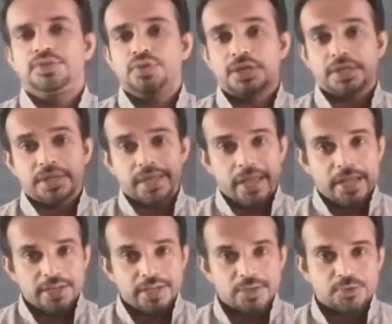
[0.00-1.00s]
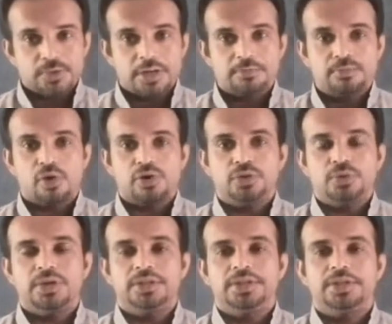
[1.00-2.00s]
Certain areas were brought
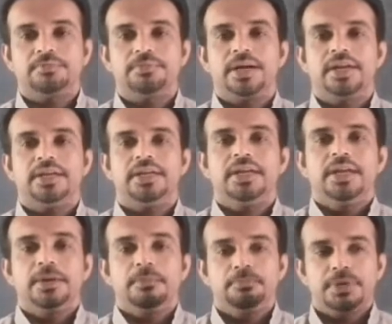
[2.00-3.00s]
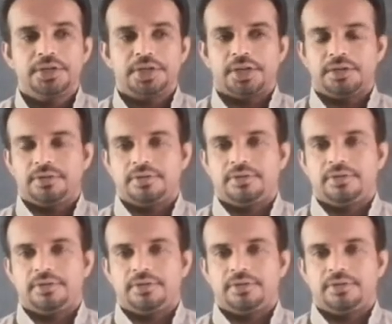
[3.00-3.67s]
together by Britain,